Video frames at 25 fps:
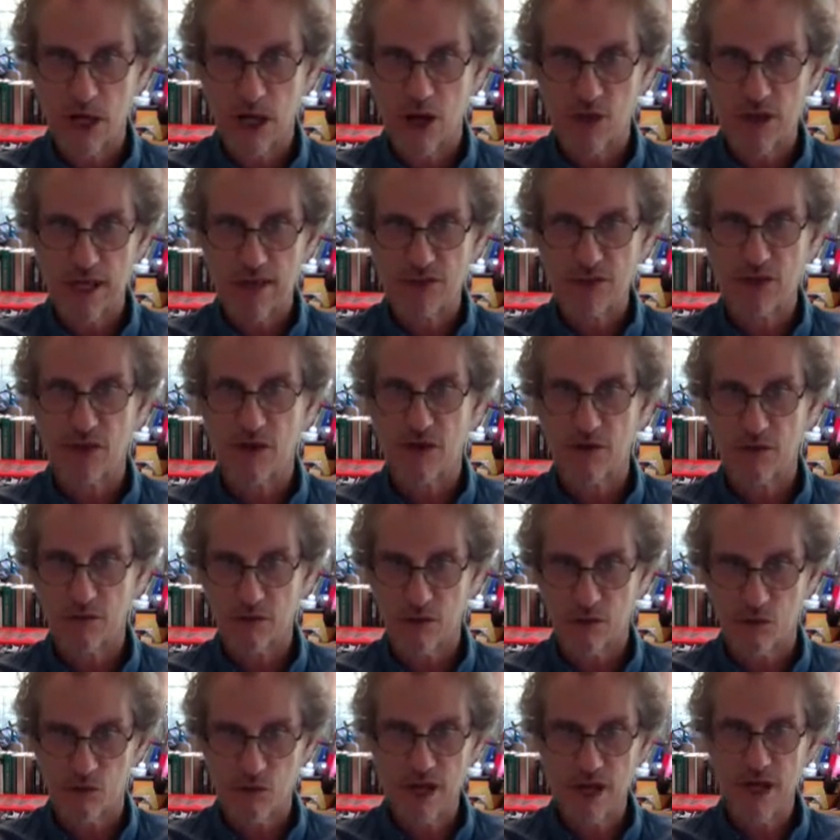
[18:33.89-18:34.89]
get the
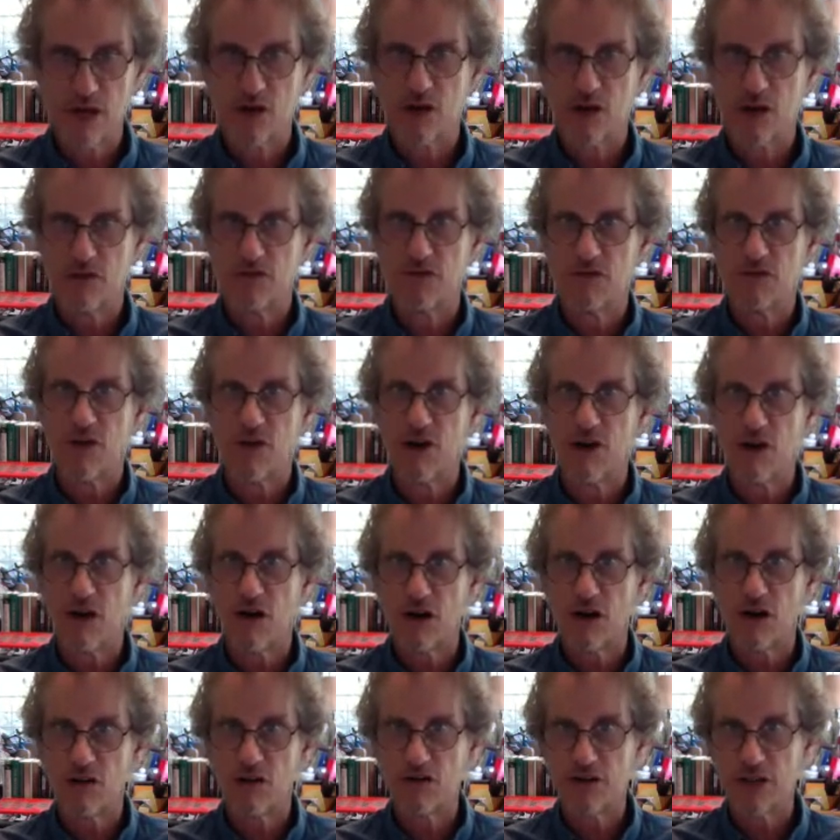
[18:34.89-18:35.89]
reader
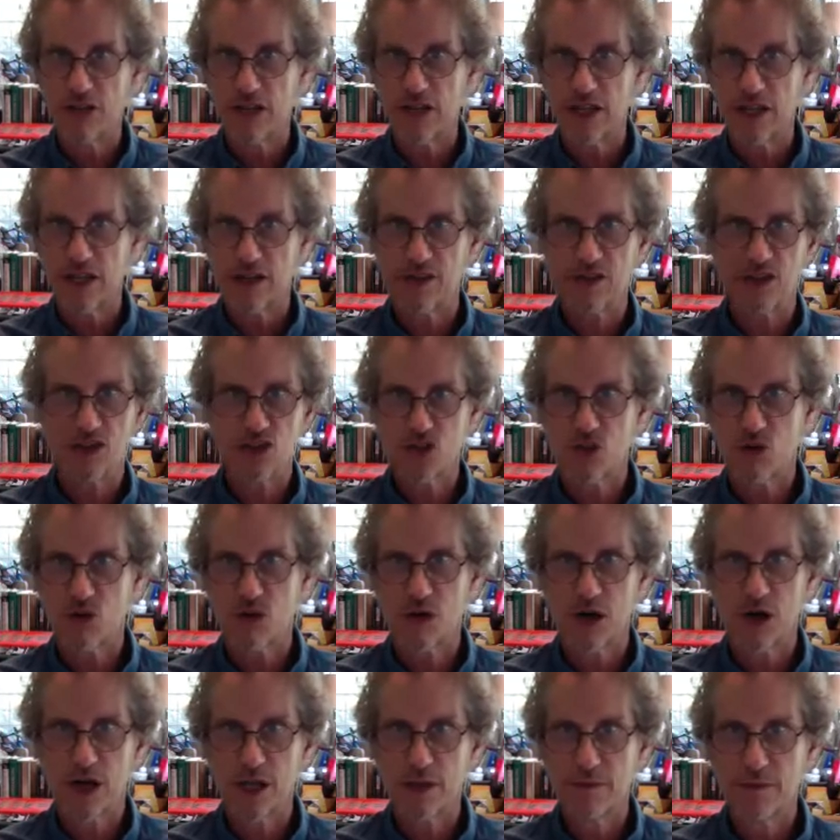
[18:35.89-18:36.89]
involved in the
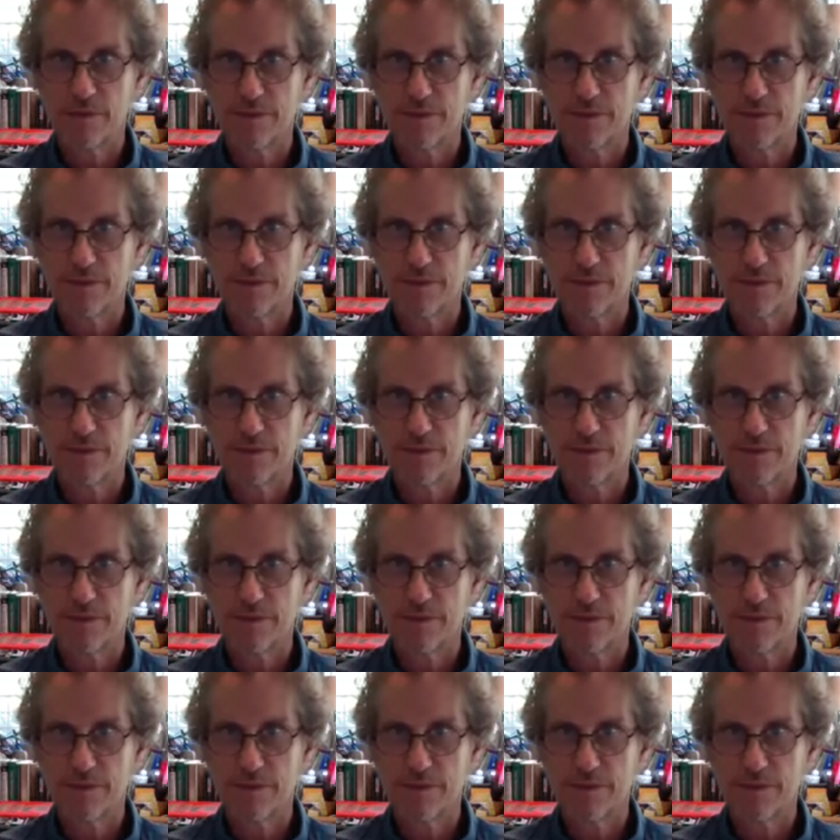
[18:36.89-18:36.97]
story.